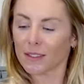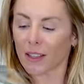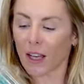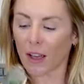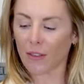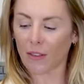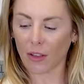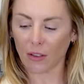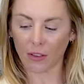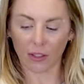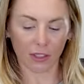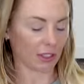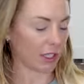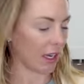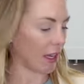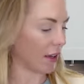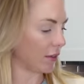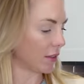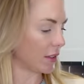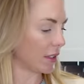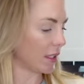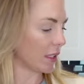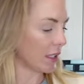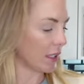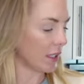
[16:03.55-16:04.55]
I found the
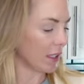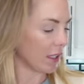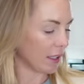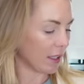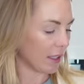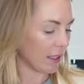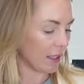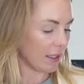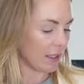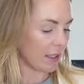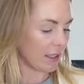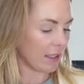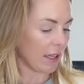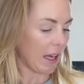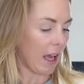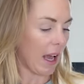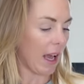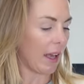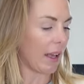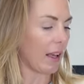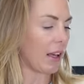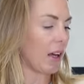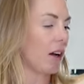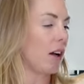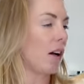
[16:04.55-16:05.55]
chives.
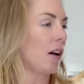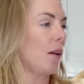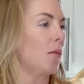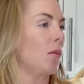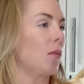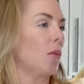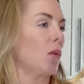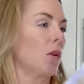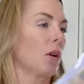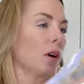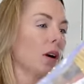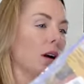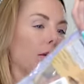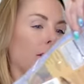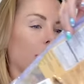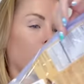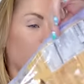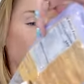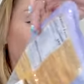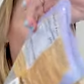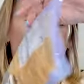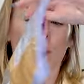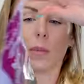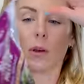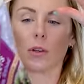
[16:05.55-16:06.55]
I got more of the
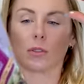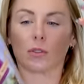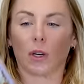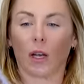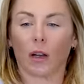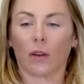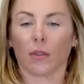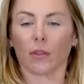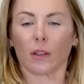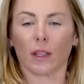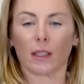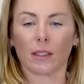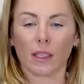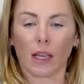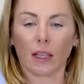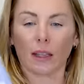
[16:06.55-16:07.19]
rainbow trout fillets.